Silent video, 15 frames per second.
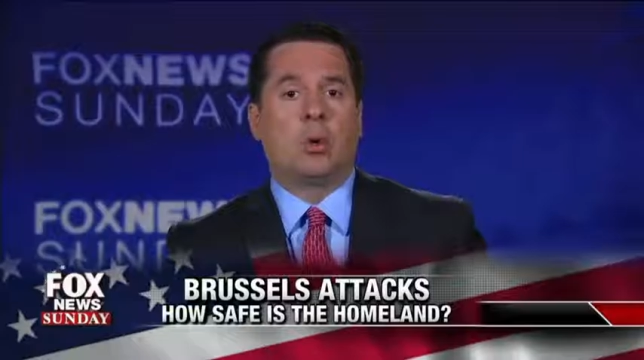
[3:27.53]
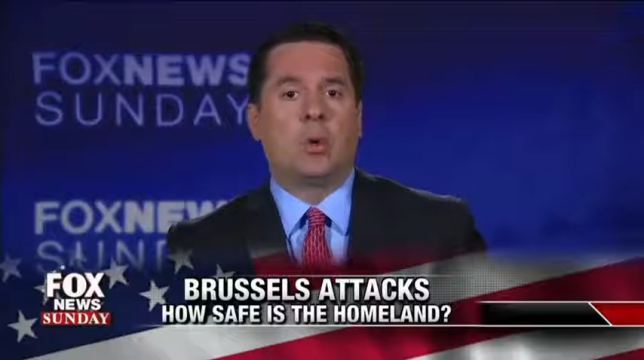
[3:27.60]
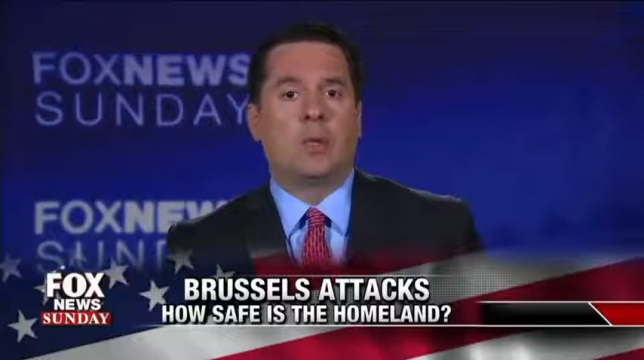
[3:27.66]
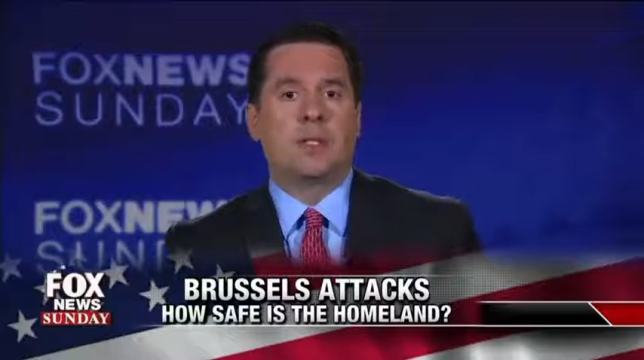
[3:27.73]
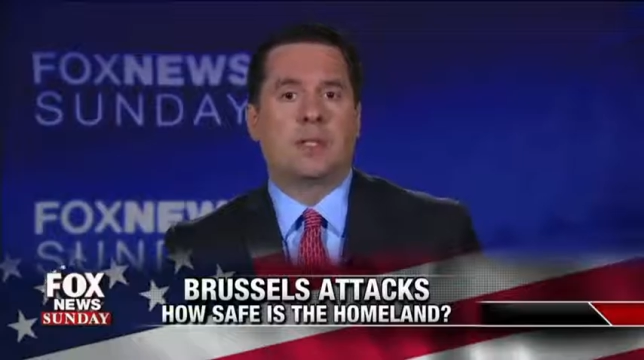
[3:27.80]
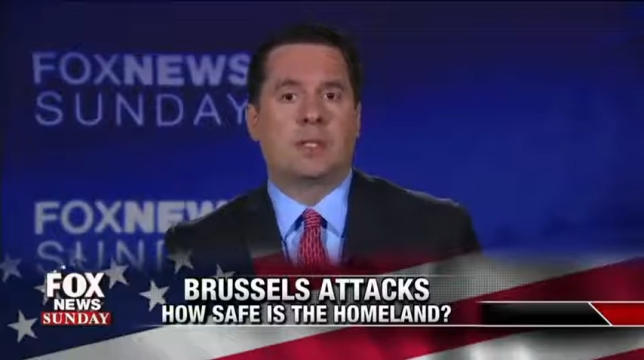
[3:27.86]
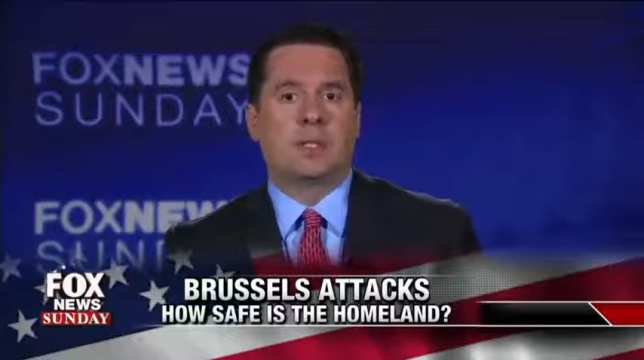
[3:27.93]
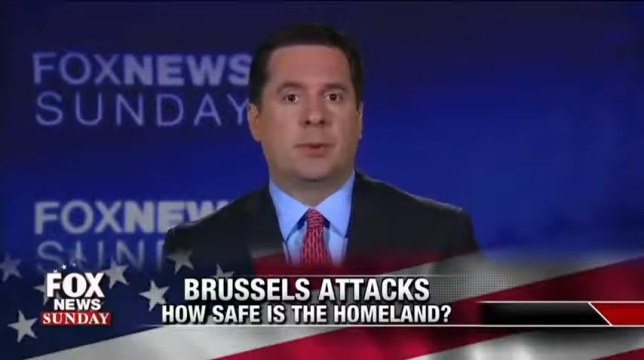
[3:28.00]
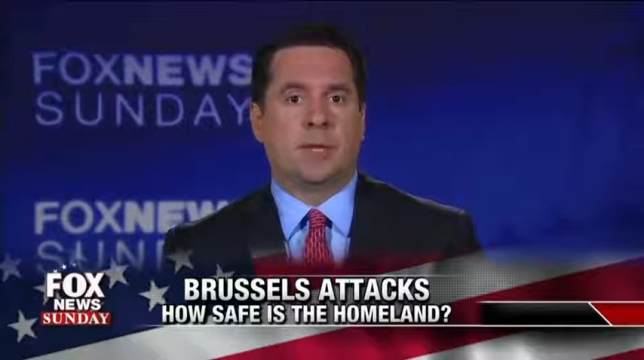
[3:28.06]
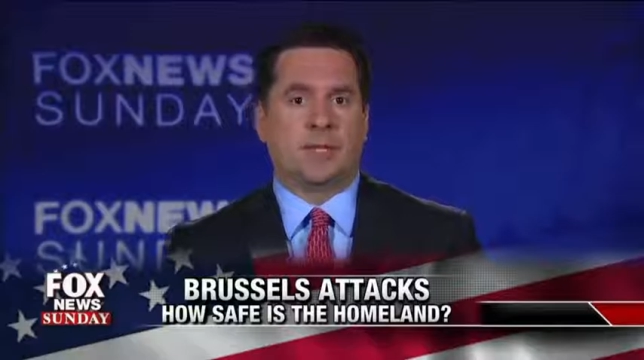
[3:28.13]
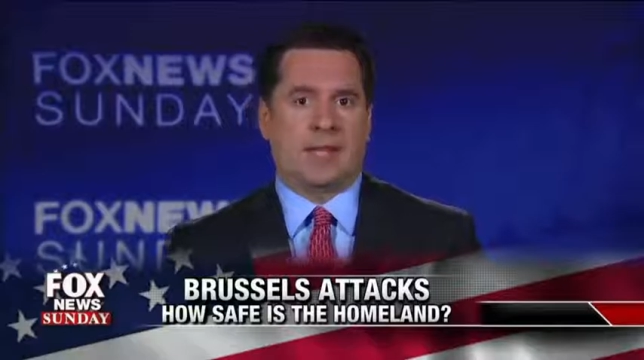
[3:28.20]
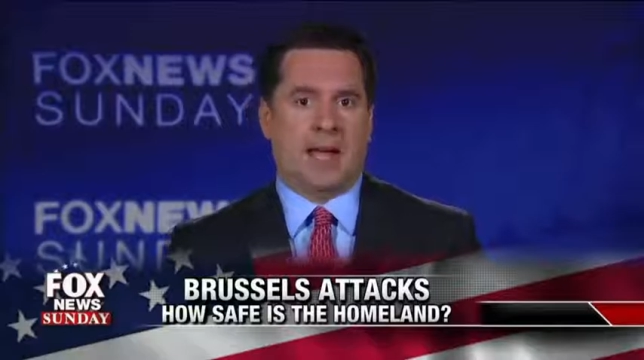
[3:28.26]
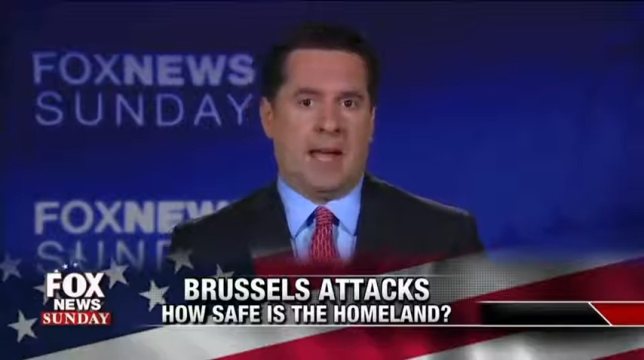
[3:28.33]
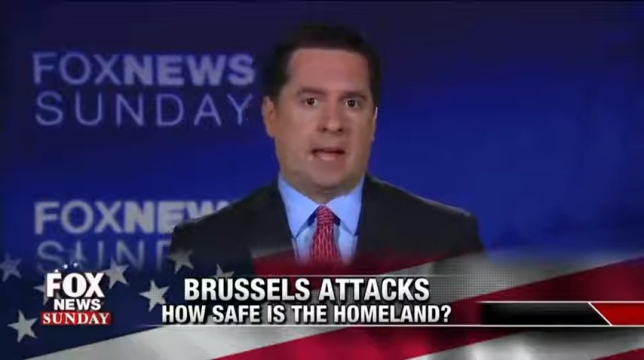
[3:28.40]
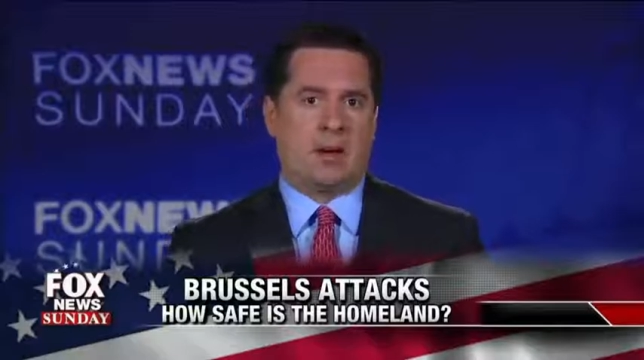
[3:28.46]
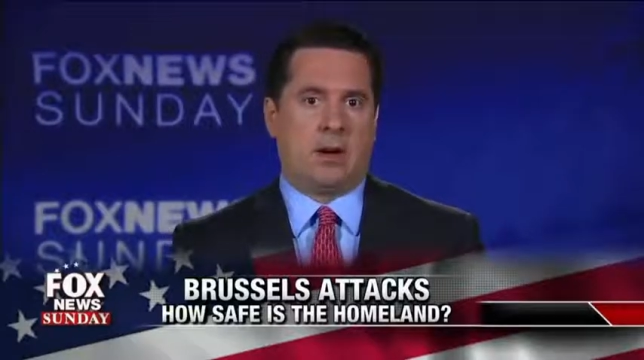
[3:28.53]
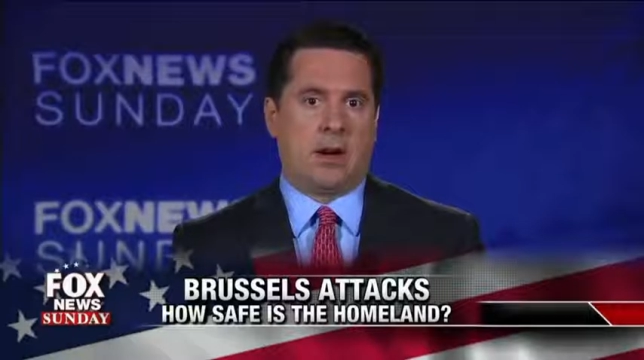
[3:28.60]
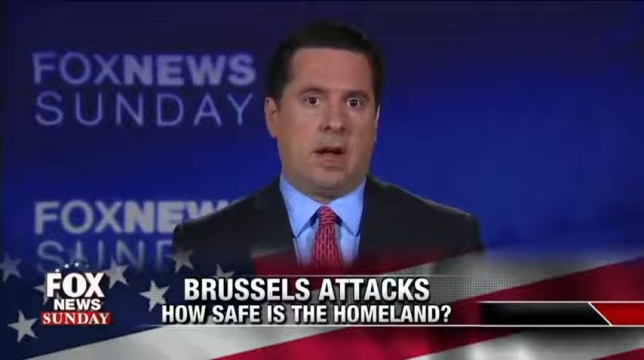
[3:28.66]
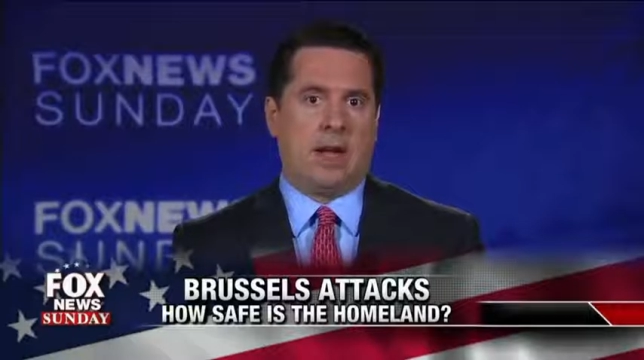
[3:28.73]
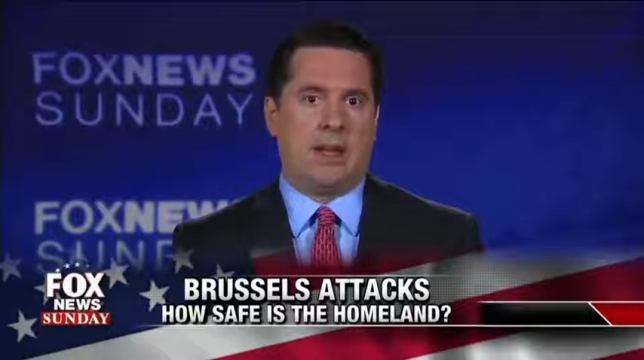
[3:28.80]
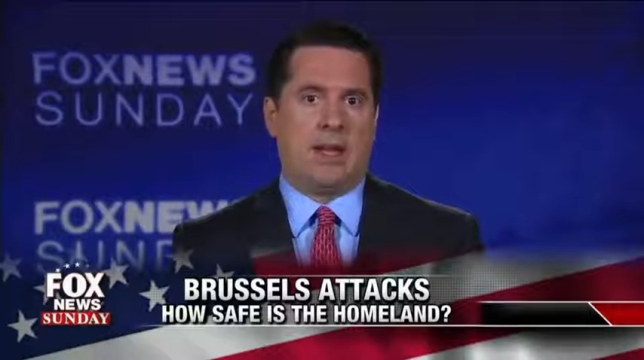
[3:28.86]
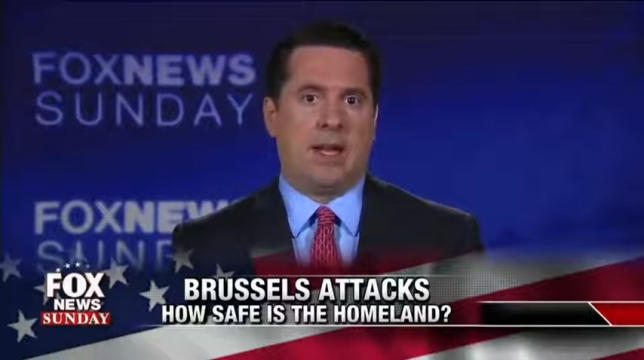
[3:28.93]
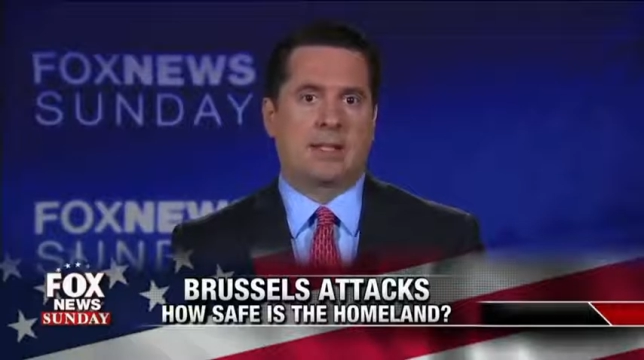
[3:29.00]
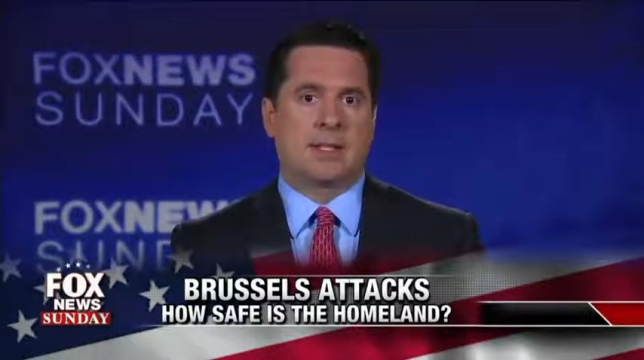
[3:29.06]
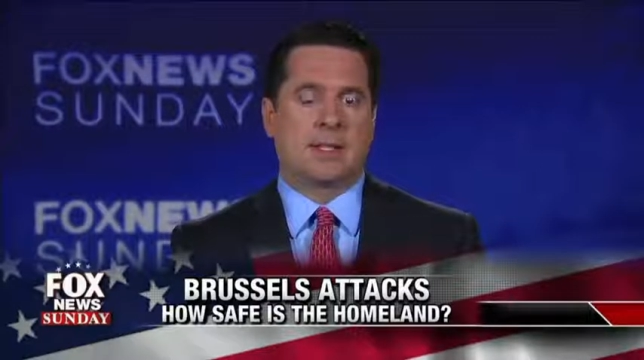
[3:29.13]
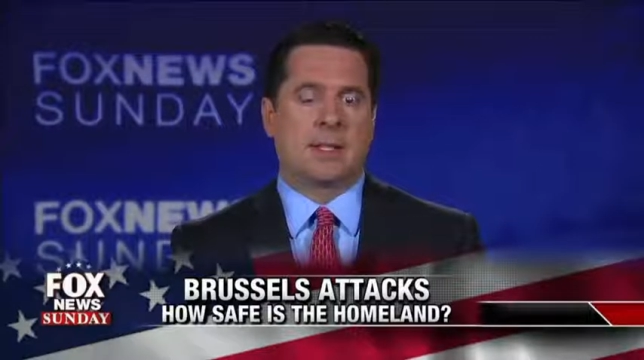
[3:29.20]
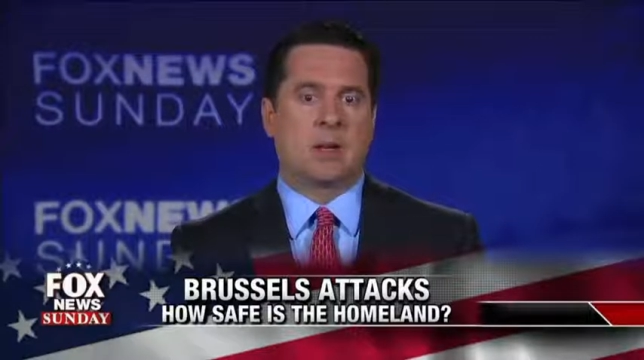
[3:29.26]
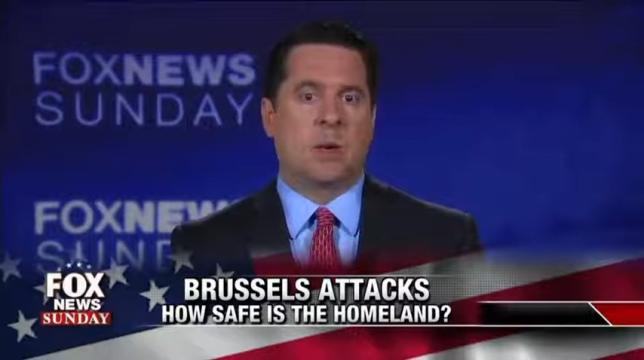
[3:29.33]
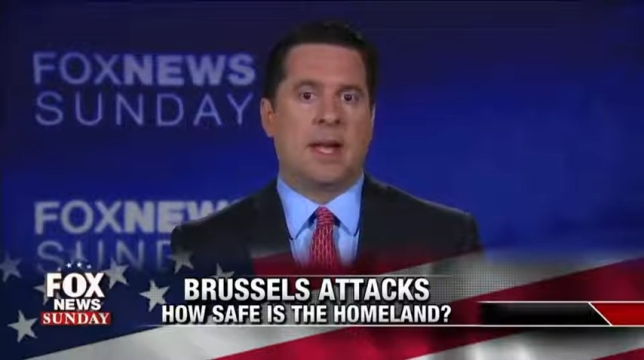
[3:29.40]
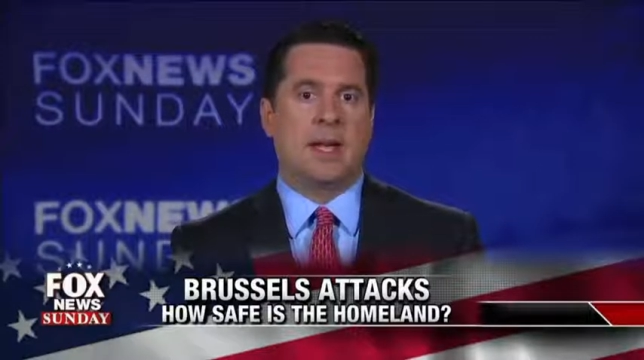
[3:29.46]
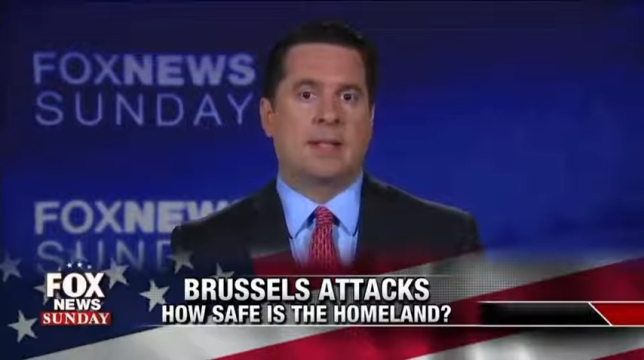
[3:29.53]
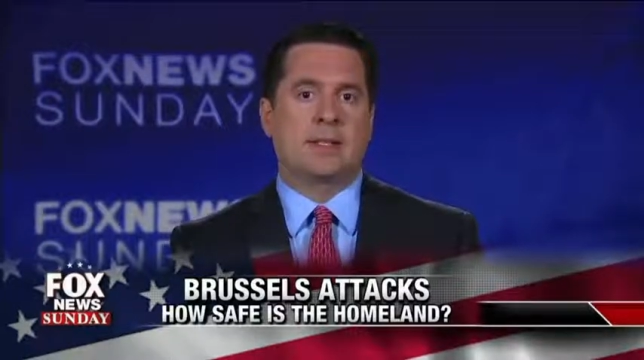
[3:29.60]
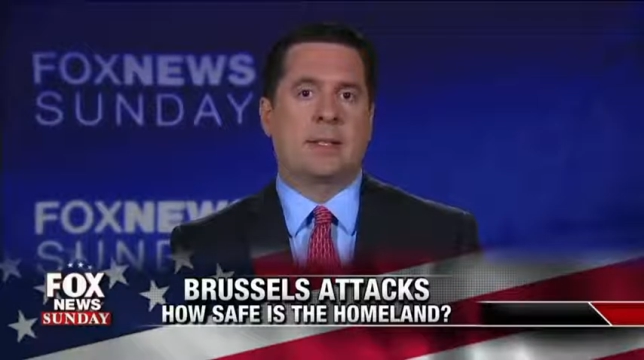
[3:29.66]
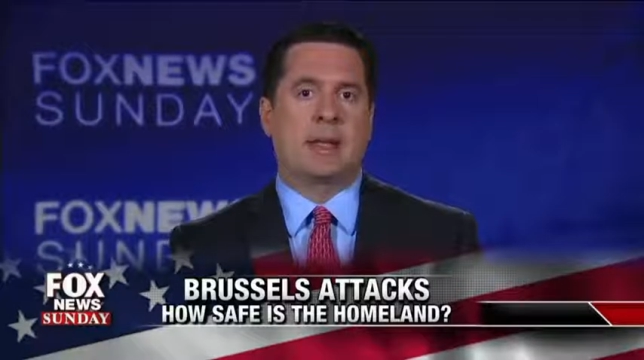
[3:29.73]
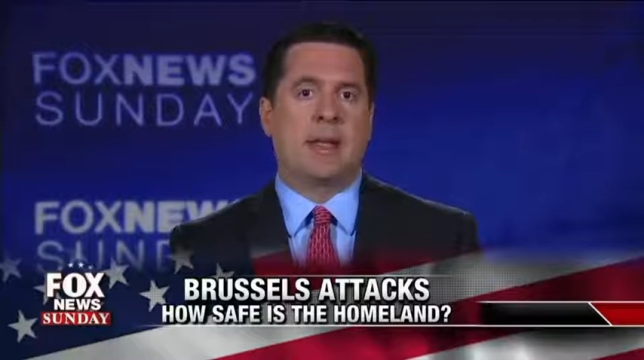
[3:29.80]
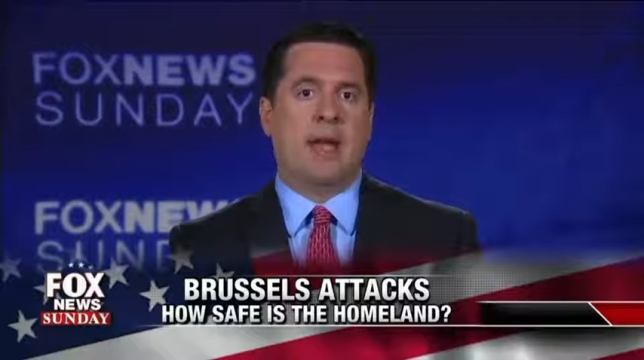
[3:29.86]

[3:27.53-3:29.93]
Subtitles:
which is to attack our allies in the West